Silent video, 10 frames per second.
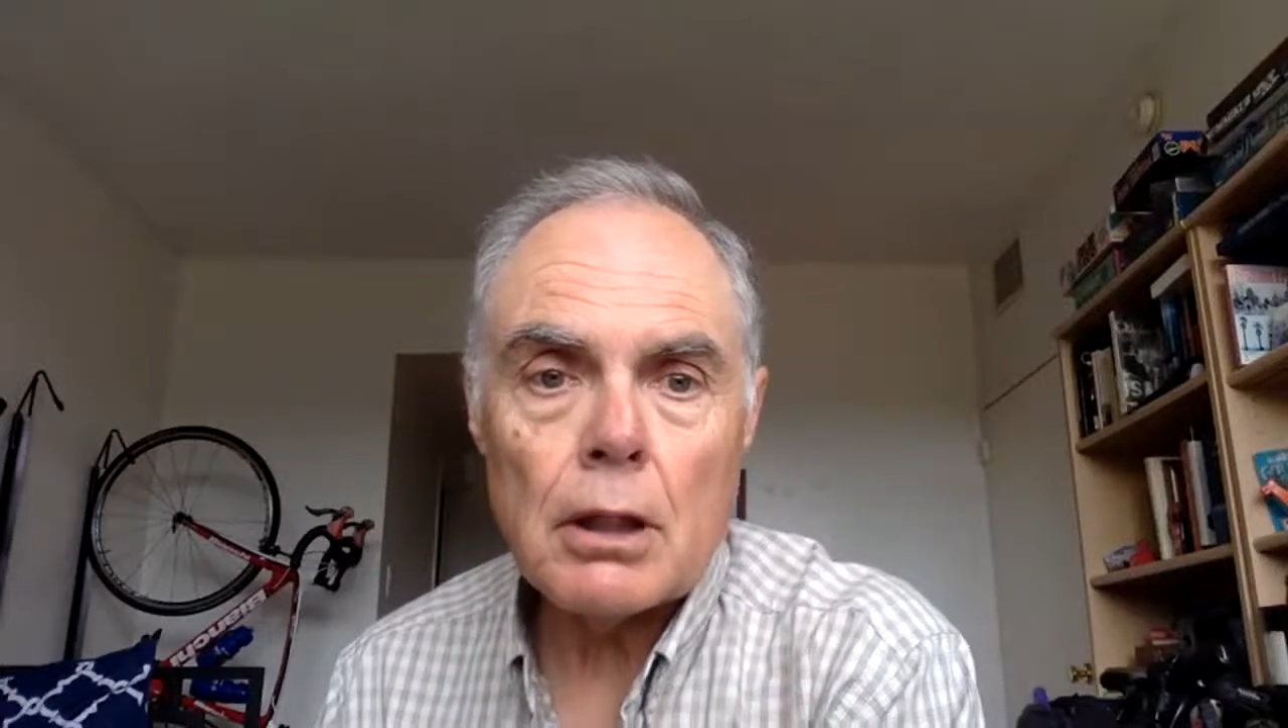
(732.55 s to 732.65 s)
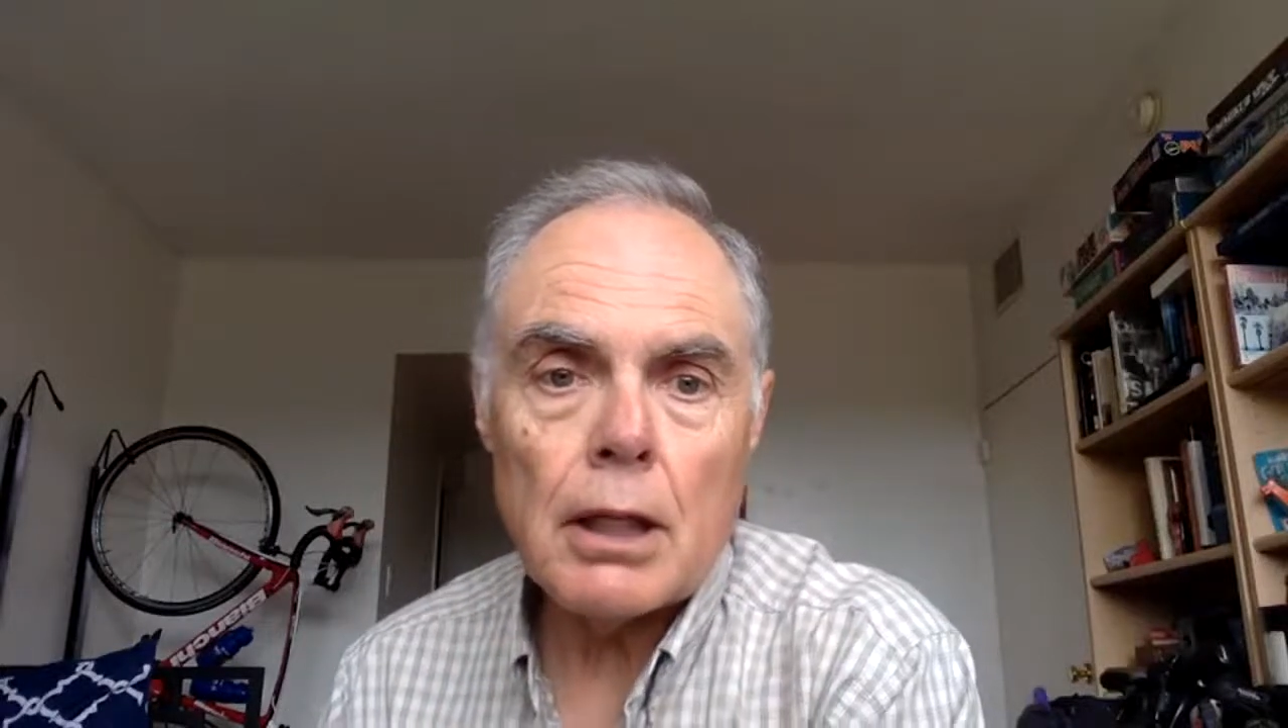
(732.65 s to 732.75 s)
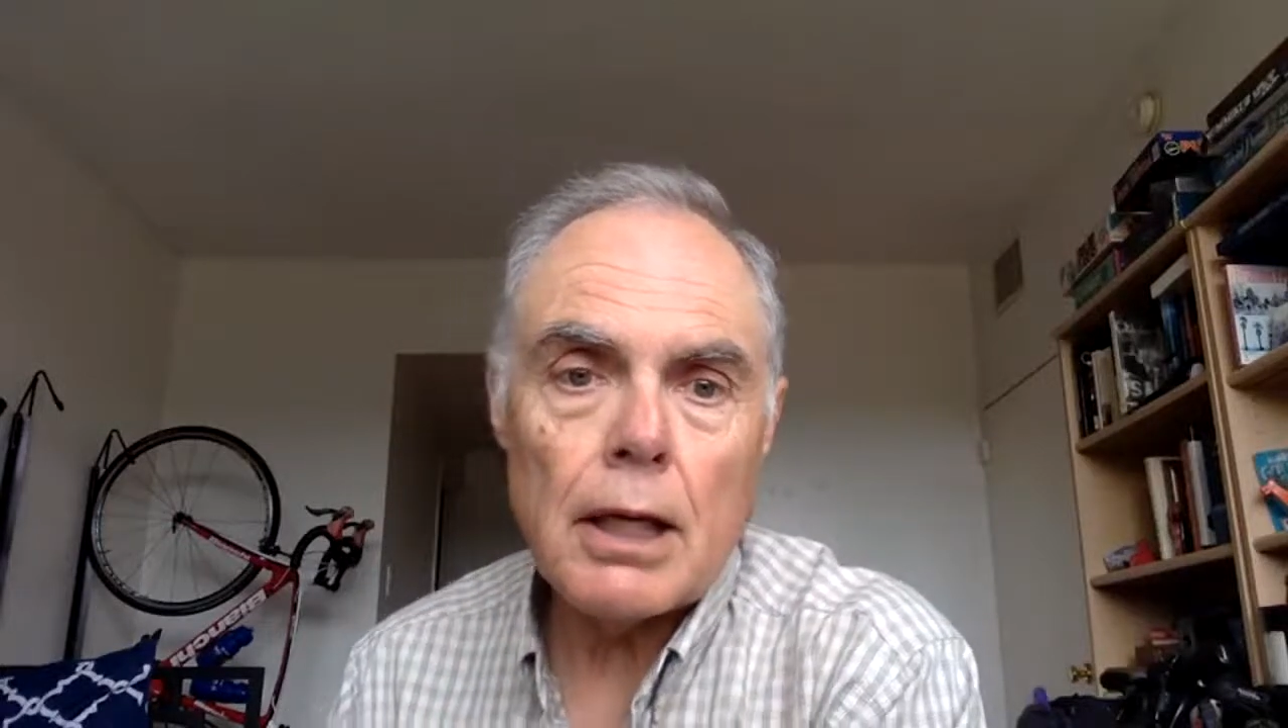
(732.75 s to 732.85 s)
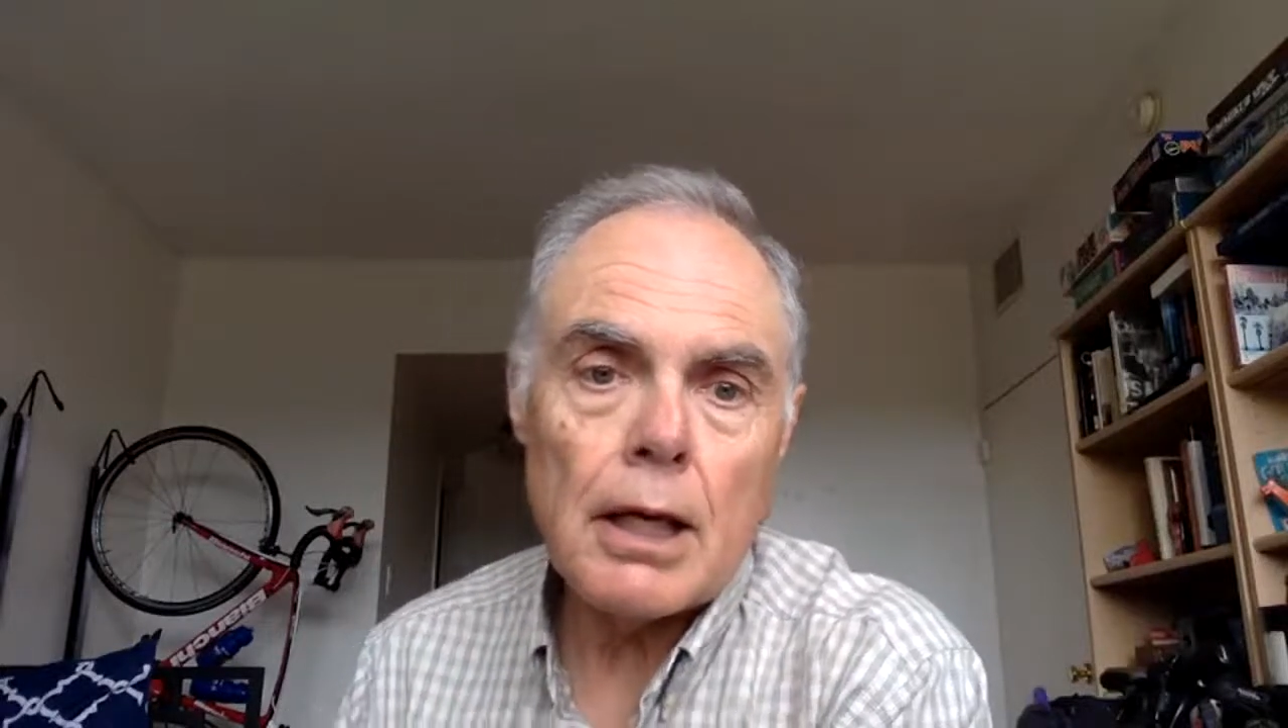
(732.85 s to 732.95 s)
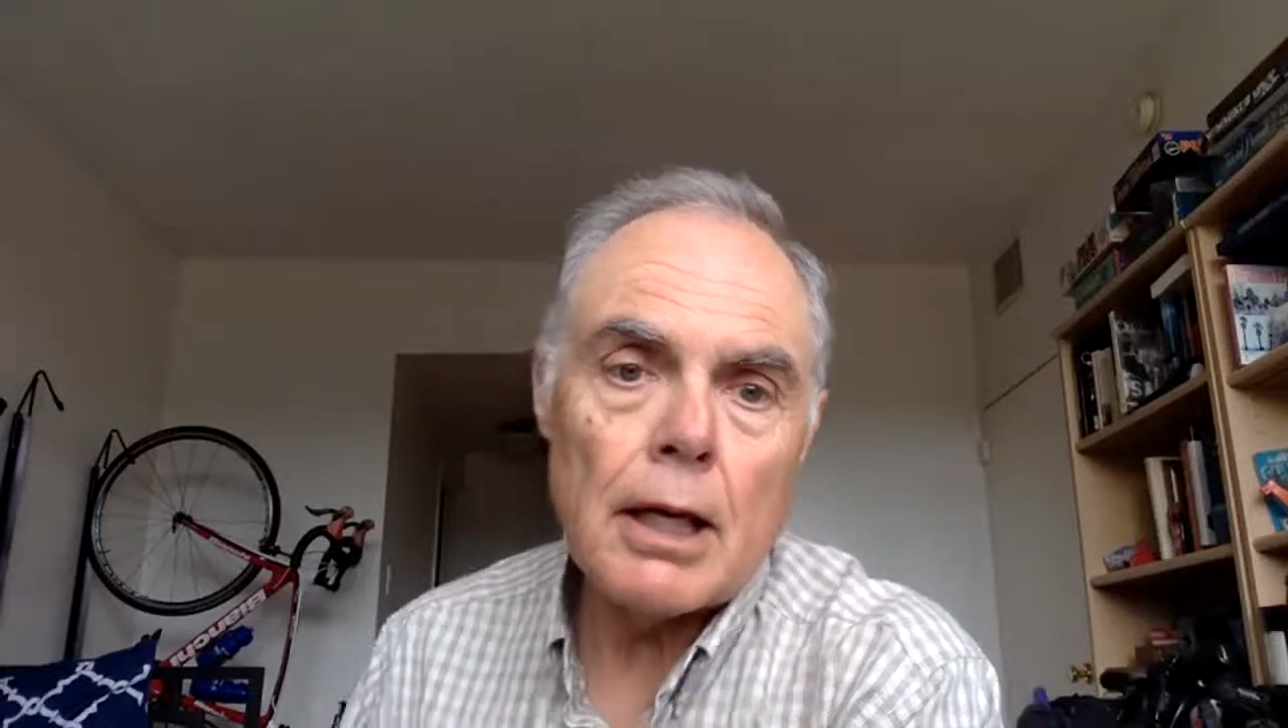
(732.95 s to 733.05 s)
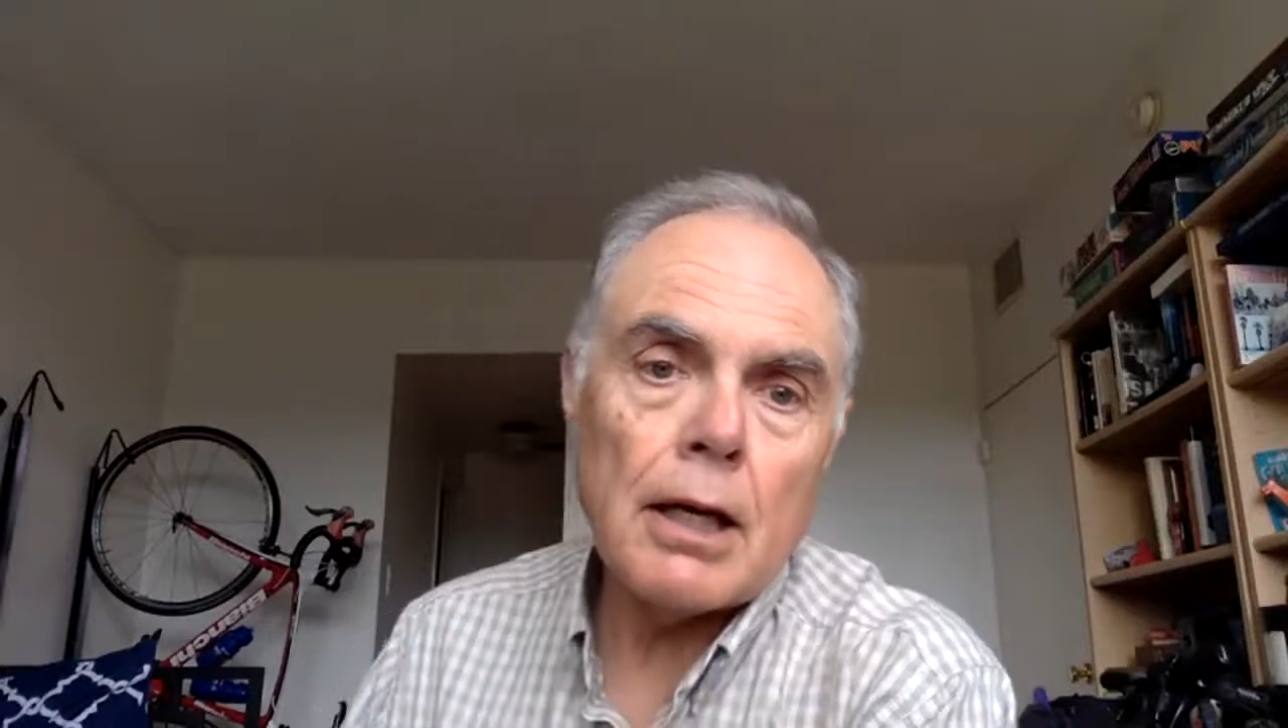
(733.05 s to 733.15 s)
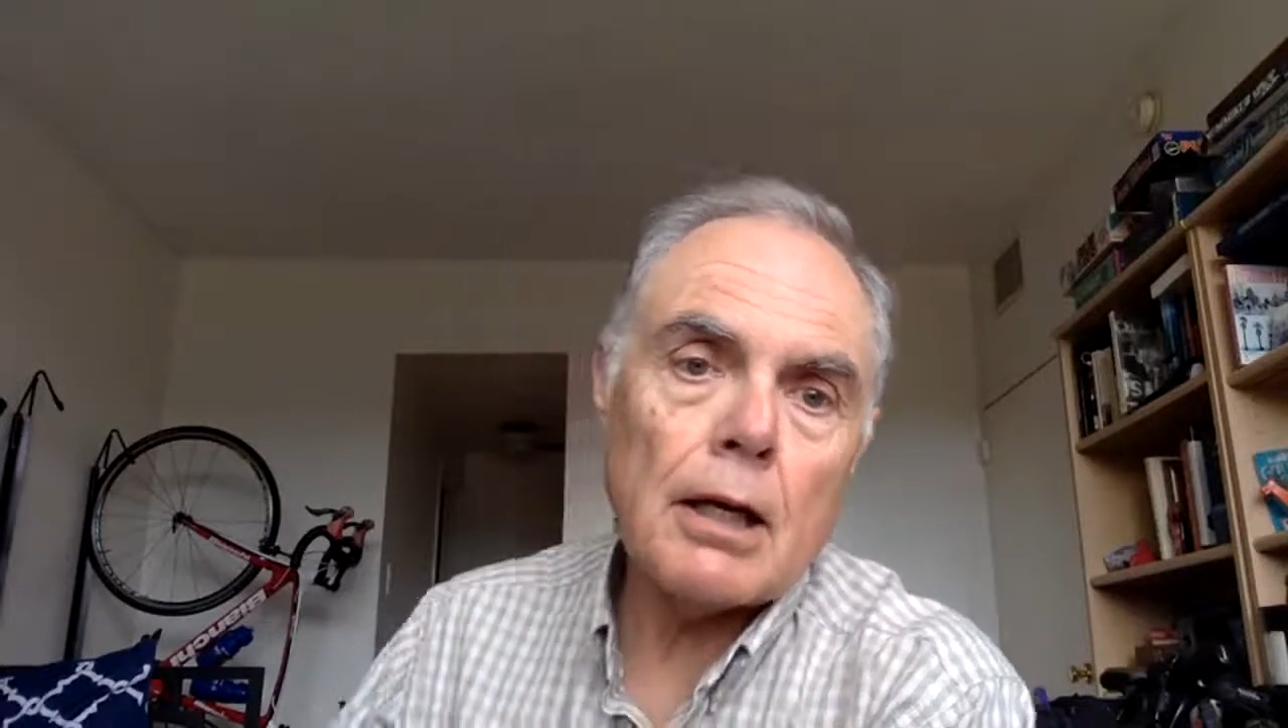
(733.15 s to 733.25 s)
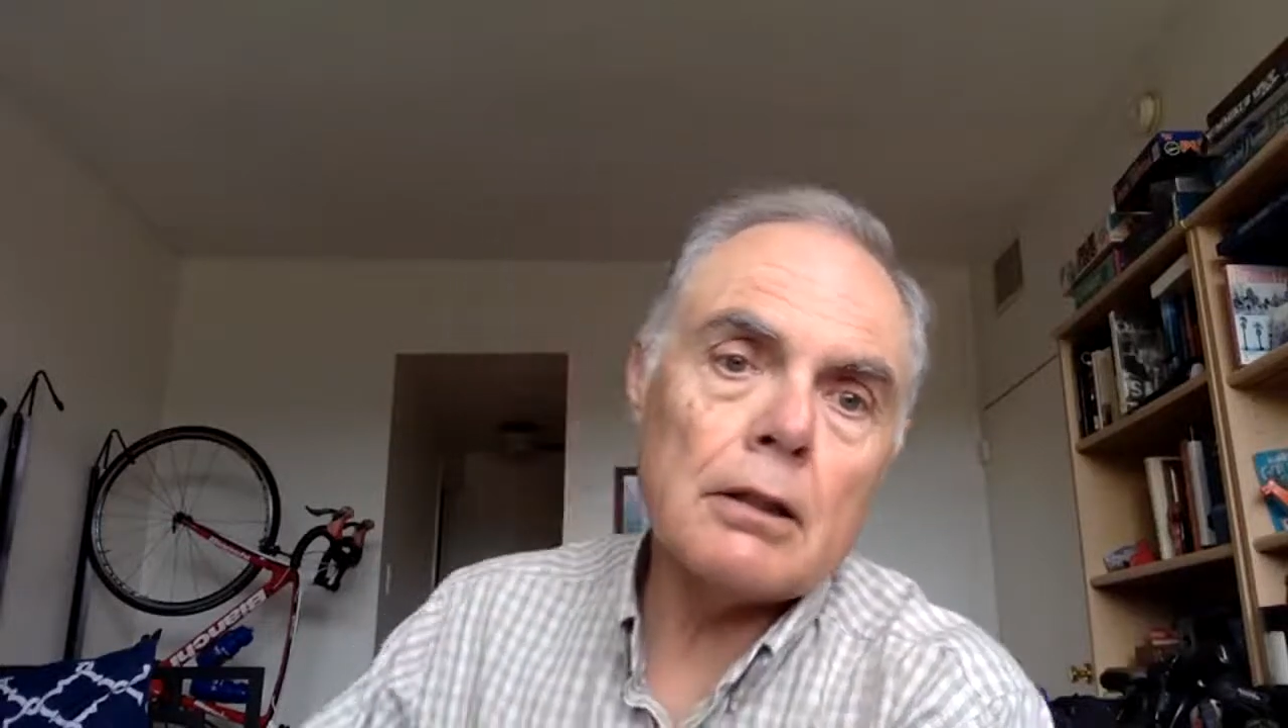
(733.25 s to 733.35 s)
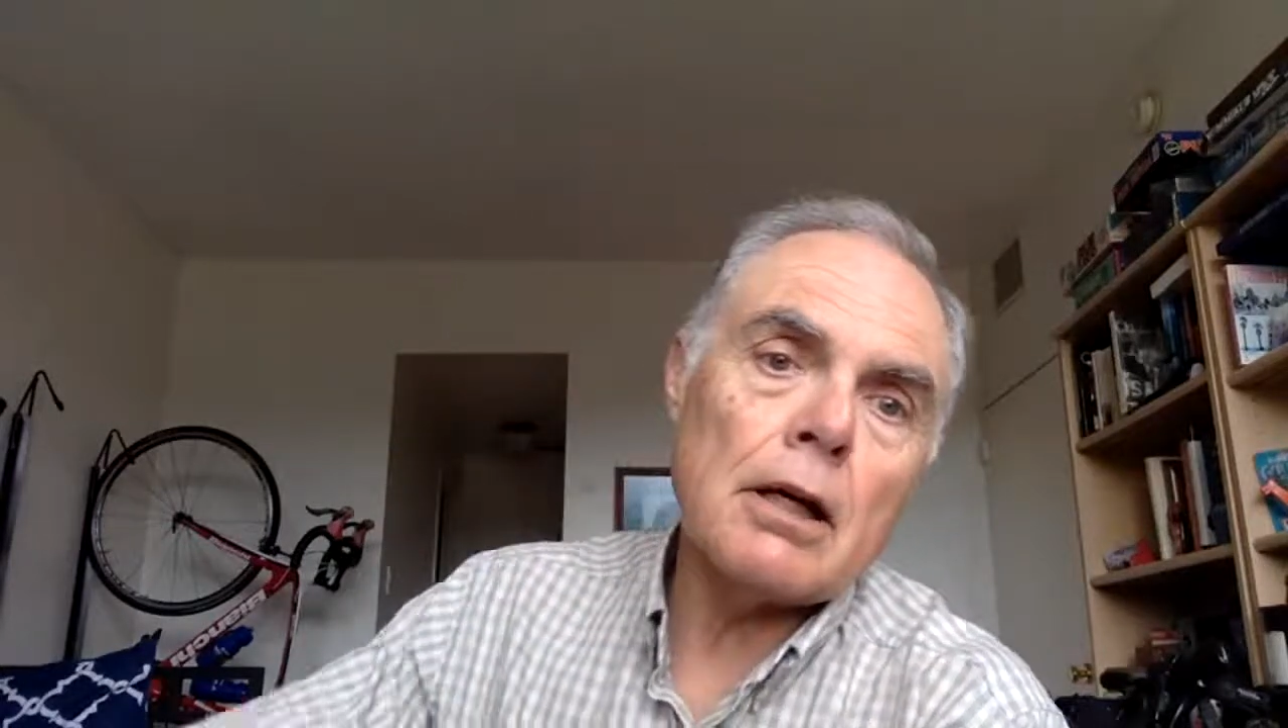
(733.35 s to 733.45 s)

and